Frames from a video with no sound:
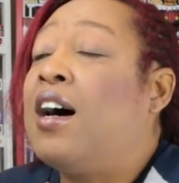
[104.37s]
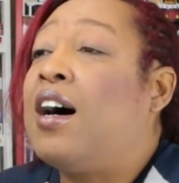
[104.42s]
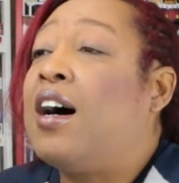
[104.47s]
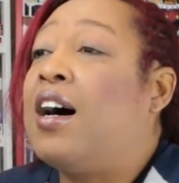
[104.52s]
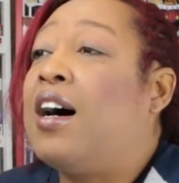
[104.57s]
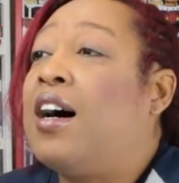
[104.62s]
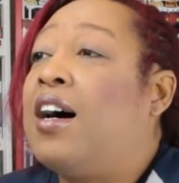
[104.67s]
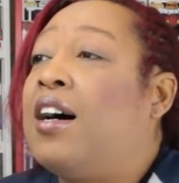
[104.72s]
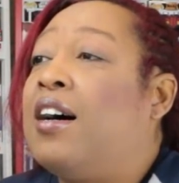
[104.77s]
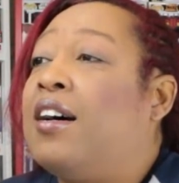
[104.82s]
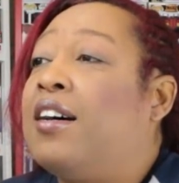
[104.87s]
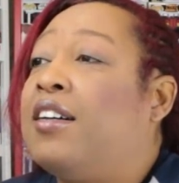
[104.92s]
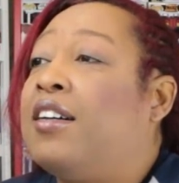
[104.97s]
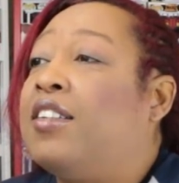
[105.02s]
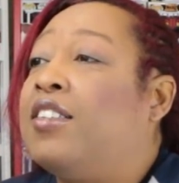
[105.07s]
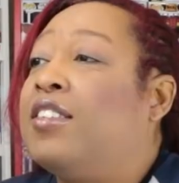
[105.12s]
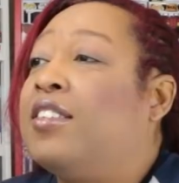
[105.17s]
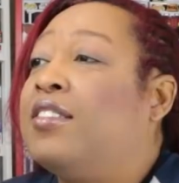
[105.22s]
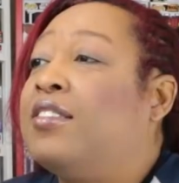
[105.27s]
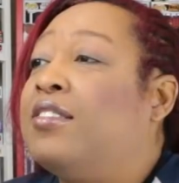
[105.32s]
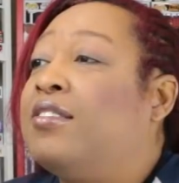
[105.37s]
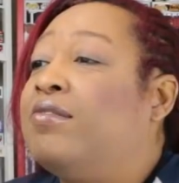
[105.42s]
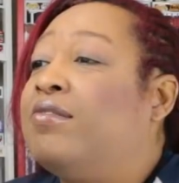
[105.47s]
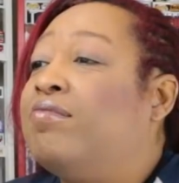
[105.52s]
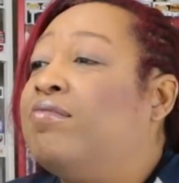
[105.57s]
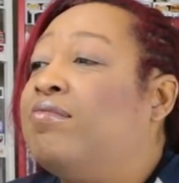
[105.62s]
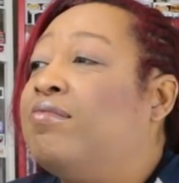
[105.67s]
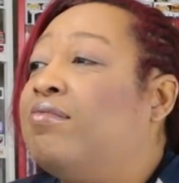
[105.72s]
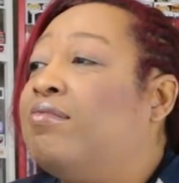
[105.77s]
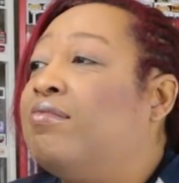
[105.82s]
I
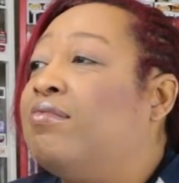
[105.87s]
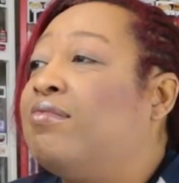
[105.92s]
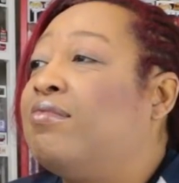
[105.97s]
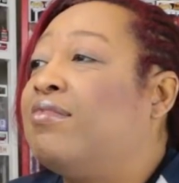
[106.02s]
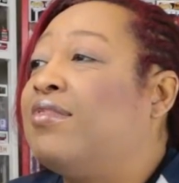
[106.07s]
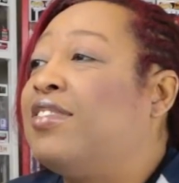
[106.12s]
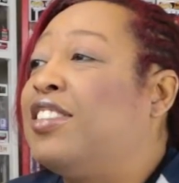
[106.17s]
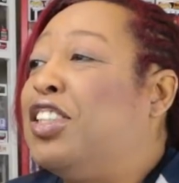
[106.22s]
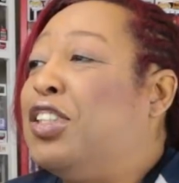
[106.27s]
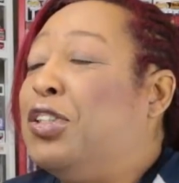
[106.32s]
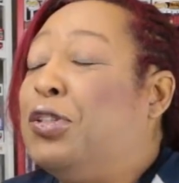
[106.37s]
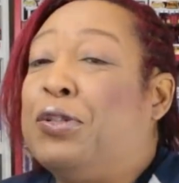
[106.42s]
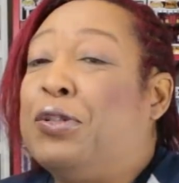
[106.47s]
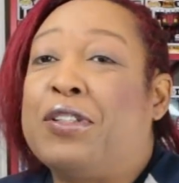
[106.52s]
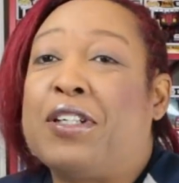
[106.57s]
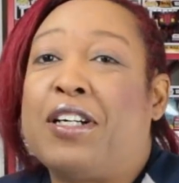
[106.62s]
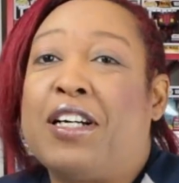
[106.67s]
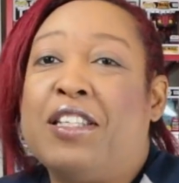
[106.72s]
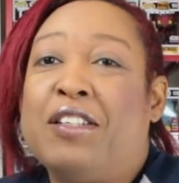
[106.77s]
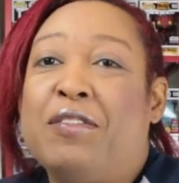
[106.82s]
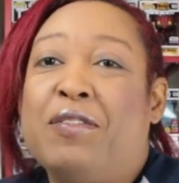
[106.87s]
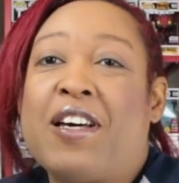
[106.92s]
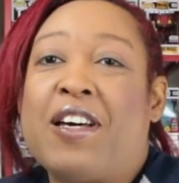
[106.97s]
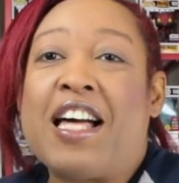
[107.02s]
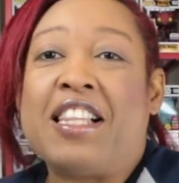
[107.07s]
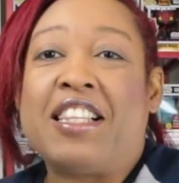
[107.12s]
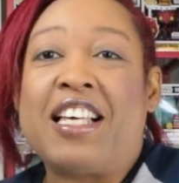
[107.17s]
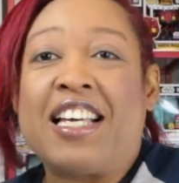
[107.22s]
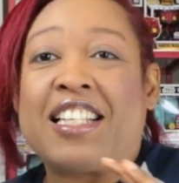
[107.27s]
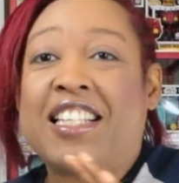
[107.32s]

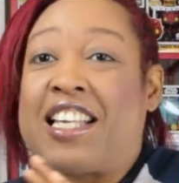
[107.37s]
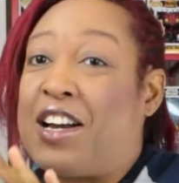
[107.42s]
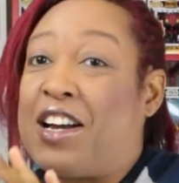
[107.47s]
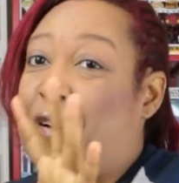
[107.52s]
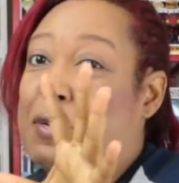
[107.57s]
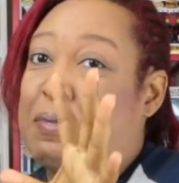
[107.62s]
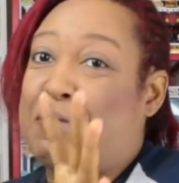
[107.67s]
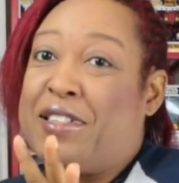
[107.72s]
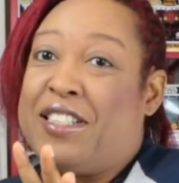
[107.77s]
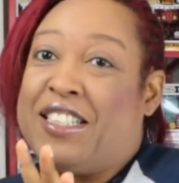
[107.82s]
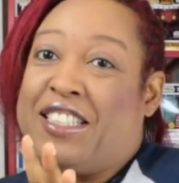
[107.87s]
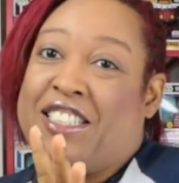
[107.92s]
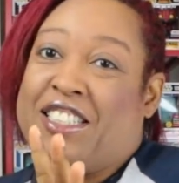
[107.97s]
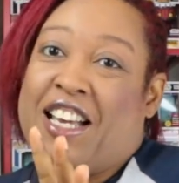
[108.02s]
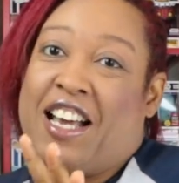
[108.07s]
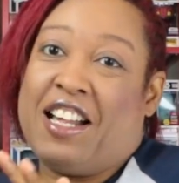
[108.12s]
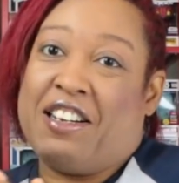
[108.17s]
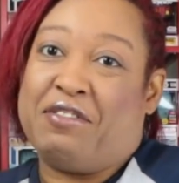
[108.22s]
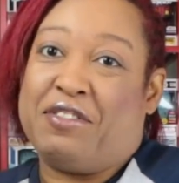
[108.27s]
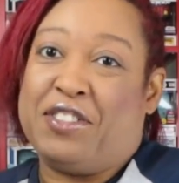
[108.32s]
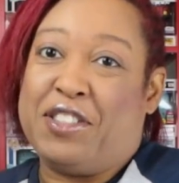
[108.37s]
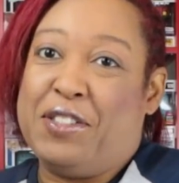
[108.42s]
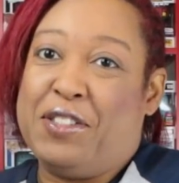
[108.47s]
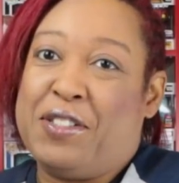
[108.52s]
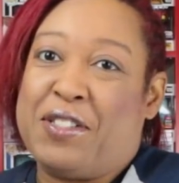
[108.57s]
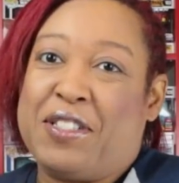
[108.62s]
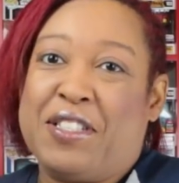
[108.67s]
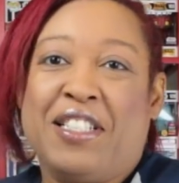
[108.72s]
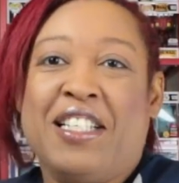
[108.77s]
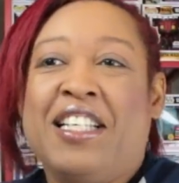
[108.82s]
like that opening shot of
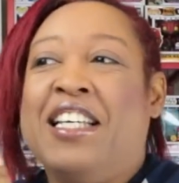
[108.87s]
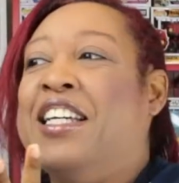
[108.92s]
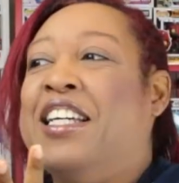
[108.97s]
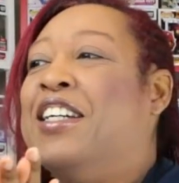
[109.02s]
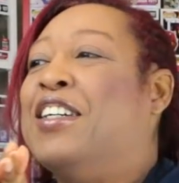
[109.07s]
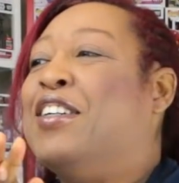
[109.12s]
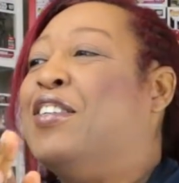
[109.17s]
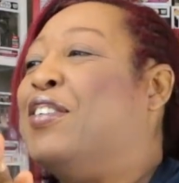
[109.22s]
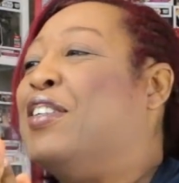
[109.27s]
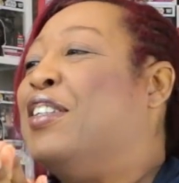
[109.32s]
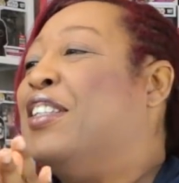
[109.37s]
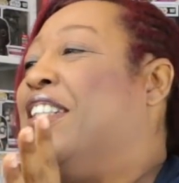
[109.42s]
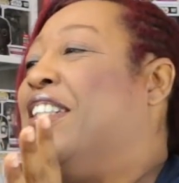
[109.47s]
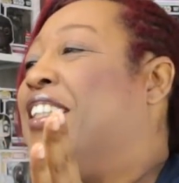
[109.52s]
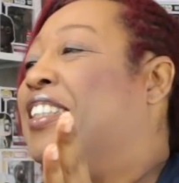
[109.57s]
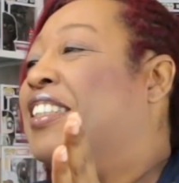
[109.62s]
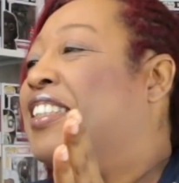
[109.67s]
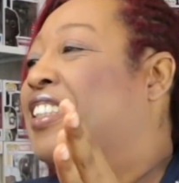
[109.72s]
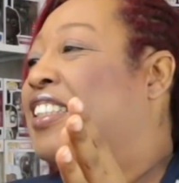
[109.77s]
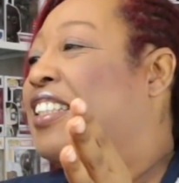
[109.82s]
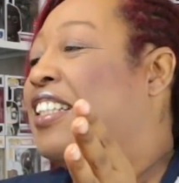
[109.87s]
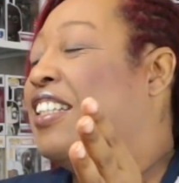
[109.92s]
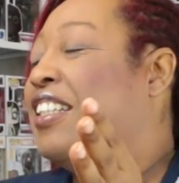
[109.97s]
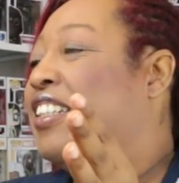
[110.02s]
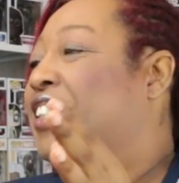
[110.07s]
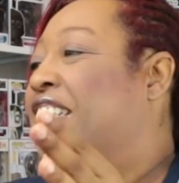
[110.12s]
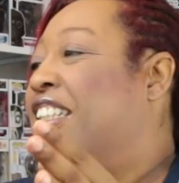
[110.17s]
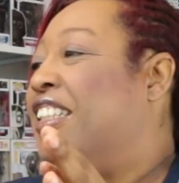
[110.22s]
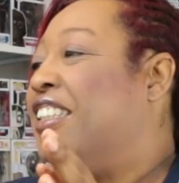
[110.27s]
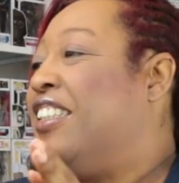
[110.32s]
Luke going
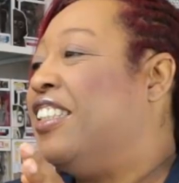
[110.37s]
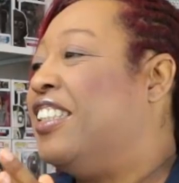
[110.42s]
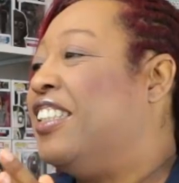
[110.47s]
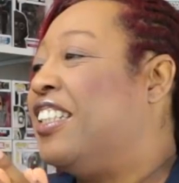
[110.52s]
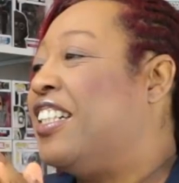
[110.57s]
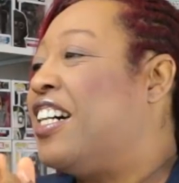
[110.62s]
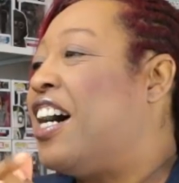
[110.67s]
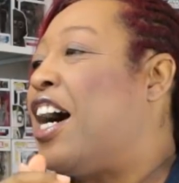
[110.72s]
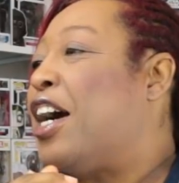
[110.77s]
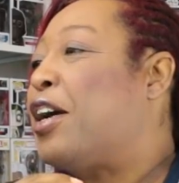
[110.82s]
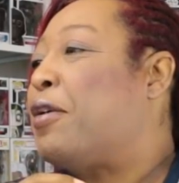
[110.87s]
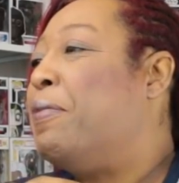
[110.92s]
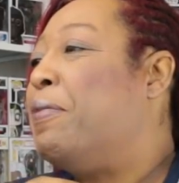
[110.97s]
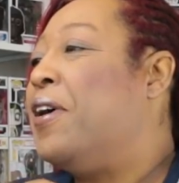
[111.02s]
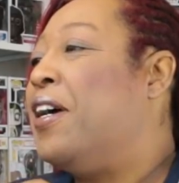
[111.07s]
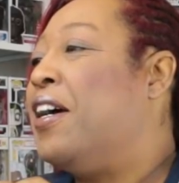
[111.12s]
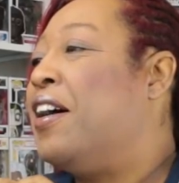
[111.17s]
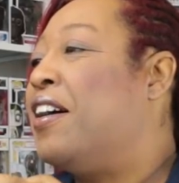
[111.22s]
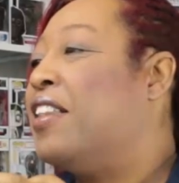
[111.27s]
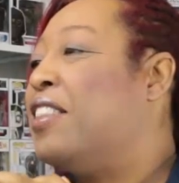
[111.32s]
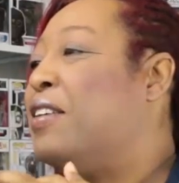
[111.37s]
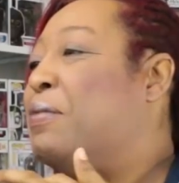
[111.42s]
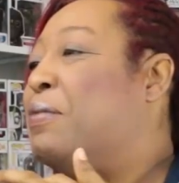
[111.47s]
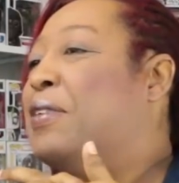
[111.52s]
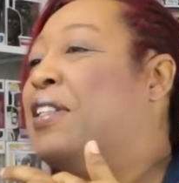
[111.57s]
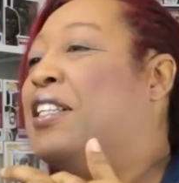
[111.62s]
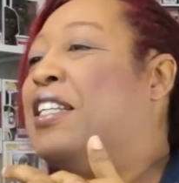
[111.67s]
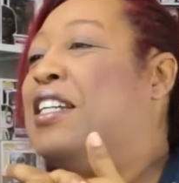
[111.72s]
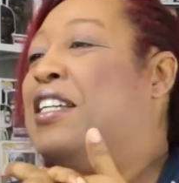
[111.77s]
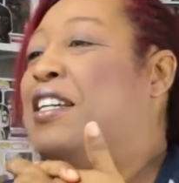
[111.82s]
into the cockpit on the
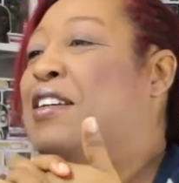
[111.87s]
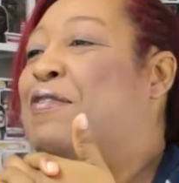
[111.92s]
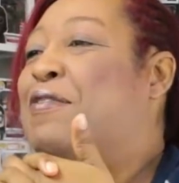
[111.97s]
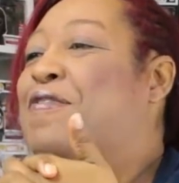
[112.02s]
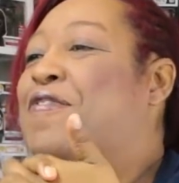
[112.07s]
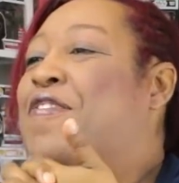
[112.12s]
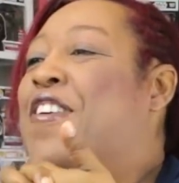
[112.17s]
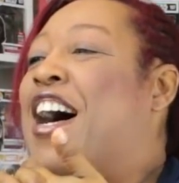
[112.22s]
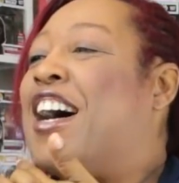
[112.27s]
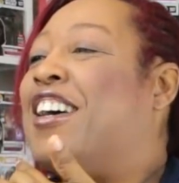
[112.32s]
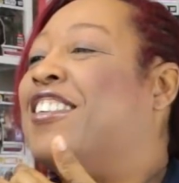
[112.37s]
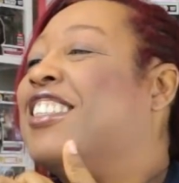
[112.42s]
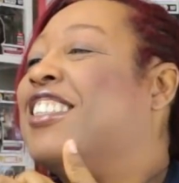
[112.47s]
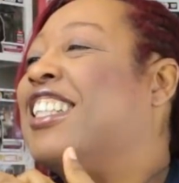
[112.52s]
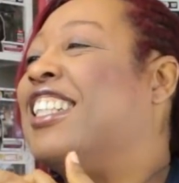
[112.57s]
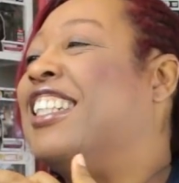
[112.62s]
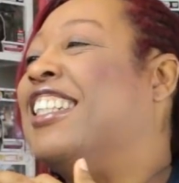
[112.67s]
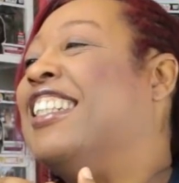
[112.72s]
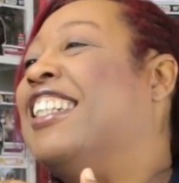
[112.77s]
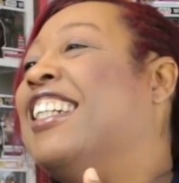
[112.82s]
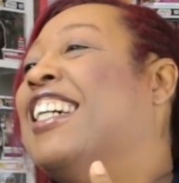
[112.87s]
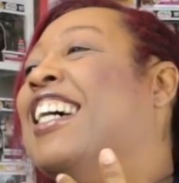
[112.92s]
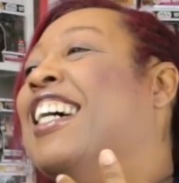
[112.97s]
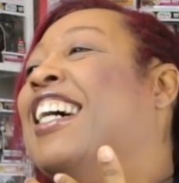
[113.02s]
Millennium Falcon.